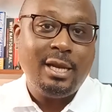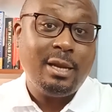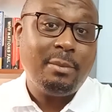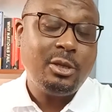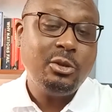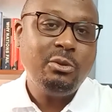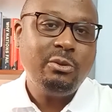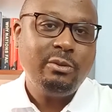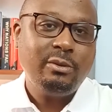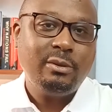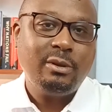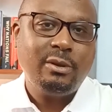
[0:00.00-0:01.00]
Number 2,
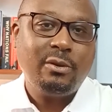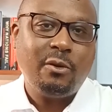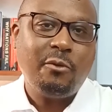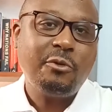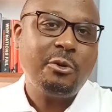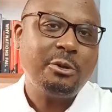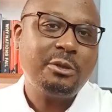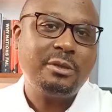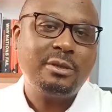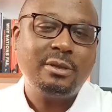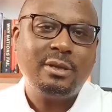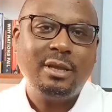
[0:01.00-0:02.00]
of
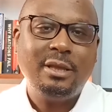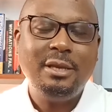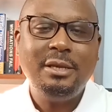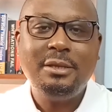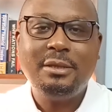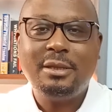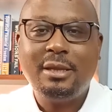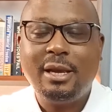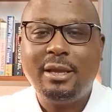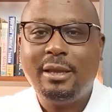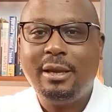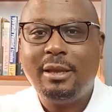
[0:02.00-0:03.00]
course,
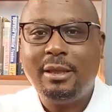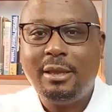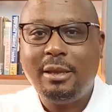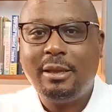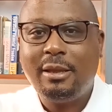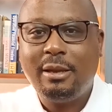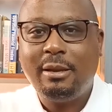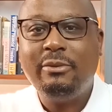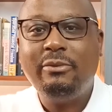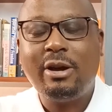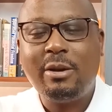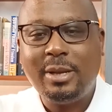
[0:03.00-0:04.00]
the
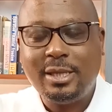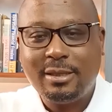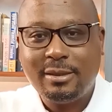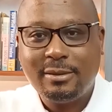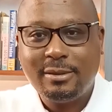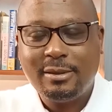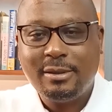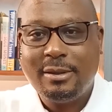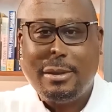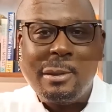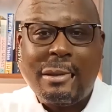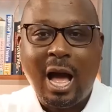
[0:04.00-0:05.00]
environment.
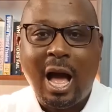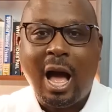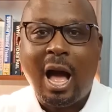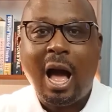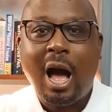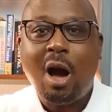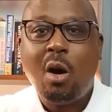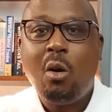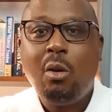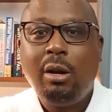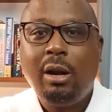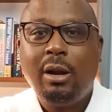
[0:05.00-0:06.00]

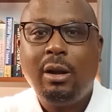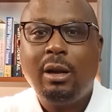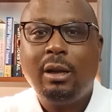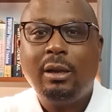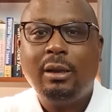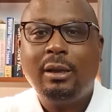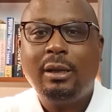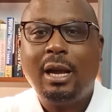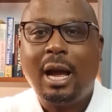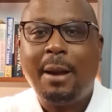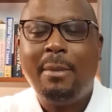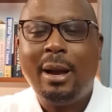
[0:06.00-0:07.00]
How
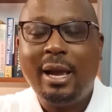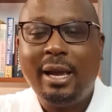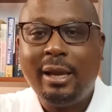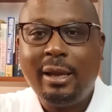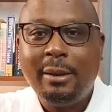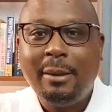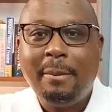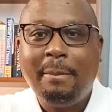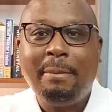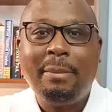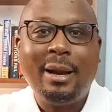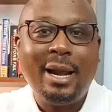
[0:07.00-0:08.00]
am I
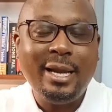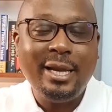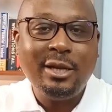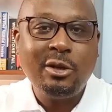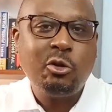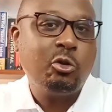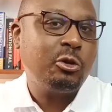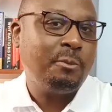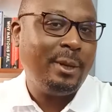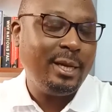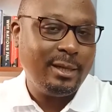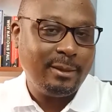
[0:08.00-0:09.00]
planning to
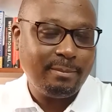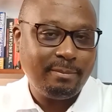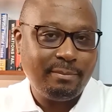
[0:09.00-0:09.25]
spend?